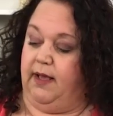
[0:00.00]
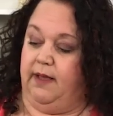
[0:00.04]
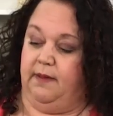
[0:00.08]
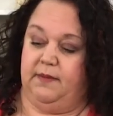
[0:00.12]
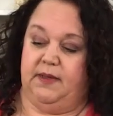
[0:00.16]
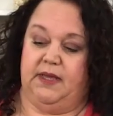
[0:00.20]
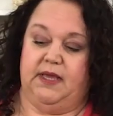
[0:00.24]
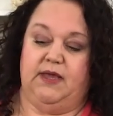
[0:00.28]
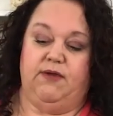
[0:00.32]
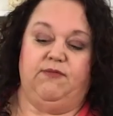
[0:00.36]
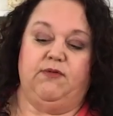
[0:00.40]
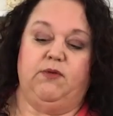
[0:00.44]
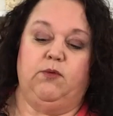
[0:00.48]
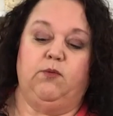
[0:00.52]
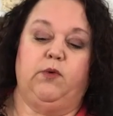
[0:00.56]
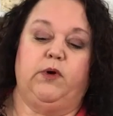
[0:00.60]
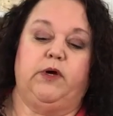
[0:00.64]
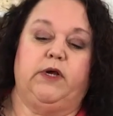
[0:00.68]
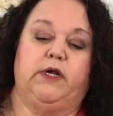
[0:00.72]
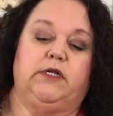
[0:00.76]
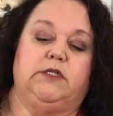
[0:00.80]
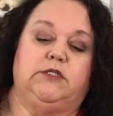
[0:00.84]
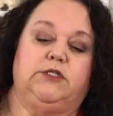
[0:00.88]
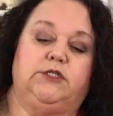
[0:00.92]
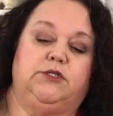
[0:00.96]
Even we're
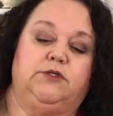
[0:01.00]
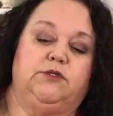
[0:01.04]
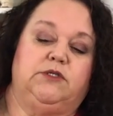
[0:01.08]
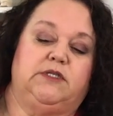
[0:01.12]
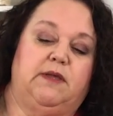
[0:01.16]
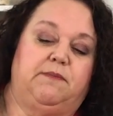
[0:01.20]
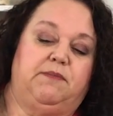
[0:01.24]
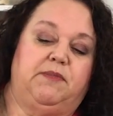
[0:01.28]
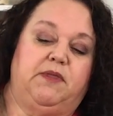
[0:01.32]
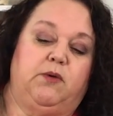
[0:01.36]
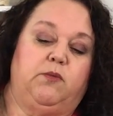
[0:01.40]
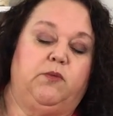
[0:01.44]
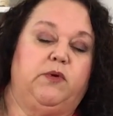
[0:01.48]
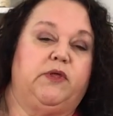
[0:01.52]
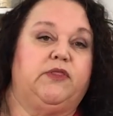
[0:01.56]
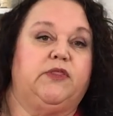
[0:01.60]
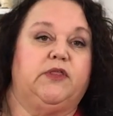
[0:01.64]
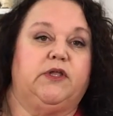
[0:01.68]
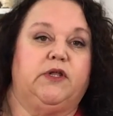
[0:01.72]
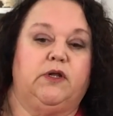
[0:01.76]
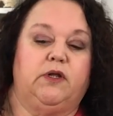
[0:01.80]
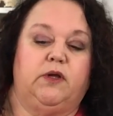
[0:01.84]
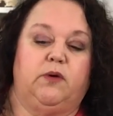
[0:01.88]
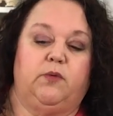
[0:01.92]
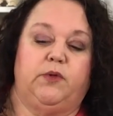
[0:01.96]
going to do something with
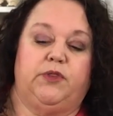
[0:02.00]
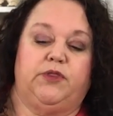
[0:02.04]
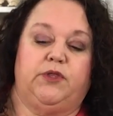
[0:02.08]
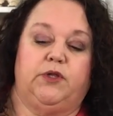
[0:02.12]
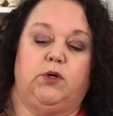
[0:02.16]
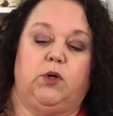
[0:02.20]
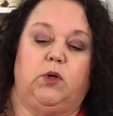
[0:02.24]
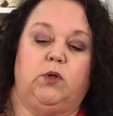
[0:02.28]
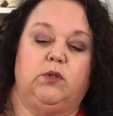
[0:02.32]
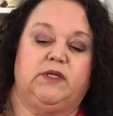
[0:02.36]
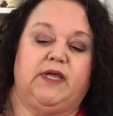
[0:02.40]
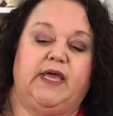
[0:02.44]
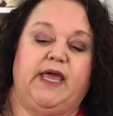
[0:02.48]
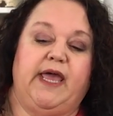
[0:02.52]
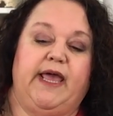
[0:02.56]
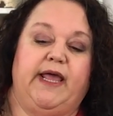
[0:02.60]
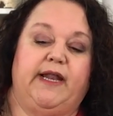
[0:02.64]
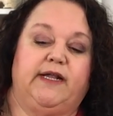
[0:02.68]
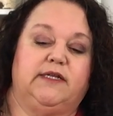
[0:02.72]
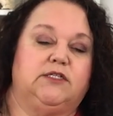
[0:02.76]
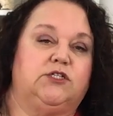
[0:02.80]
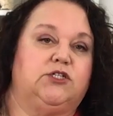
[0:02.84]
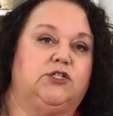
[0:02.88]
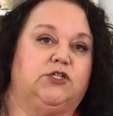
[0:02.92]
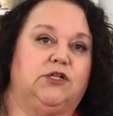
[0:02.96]
an old
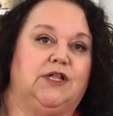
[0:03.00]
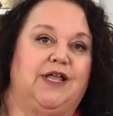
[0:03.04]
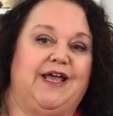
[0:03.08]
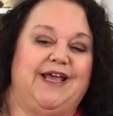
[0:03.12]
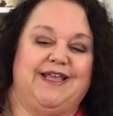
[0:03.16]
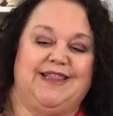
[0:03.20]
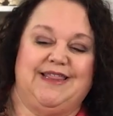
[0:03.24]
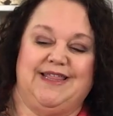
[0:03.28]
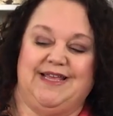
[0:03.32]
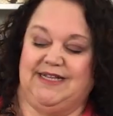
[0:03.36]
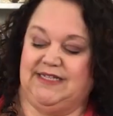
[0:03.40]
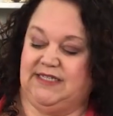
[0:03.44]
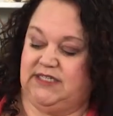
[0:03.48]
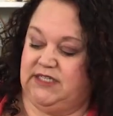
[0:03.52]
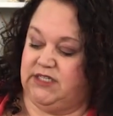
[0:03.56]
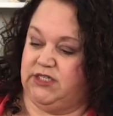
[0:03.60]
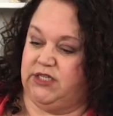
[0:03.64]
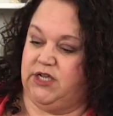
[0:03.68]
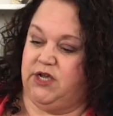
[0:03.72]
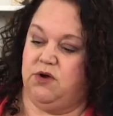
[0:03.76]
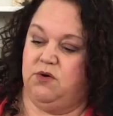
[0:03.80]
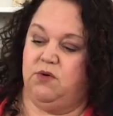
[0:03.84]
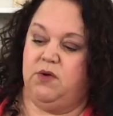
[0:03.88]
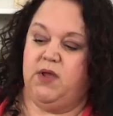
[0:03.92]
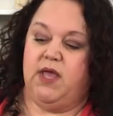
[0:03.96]
canister like this.
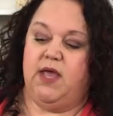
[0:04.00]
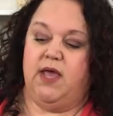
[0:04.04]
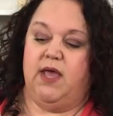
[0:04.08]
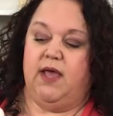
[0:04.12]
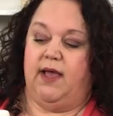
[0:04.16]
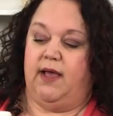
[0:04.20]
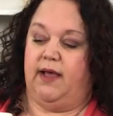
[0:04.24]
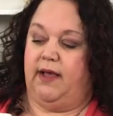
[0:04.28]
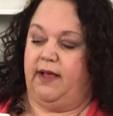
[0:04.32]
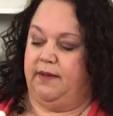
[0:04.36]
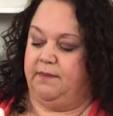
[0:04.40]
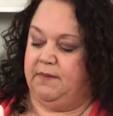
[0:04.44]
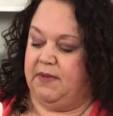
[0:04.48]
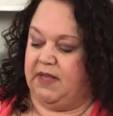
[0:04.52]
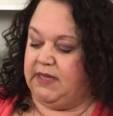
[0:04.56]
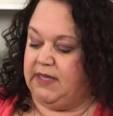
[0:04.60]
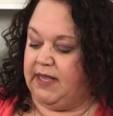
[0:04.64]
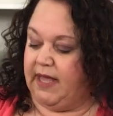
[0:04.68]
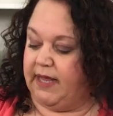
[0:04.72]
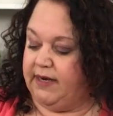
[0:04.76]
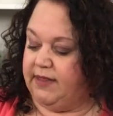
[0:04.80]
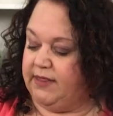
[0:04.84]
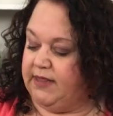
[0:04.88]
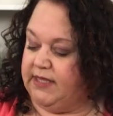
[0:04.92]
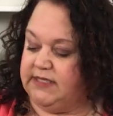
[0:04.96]
So a
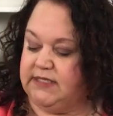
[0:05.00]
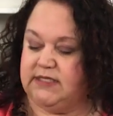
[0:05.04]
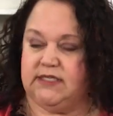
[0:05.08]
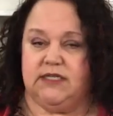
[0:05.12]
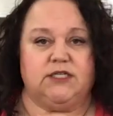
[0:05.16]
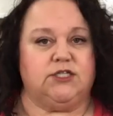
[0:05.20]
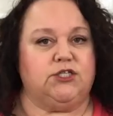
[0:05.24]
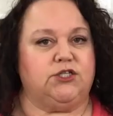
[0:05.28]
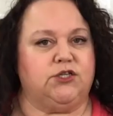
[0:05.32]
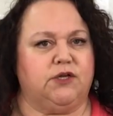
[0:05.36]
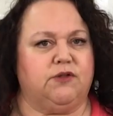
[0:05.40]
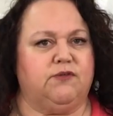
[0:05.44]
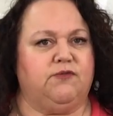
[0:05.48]
lot of these things you can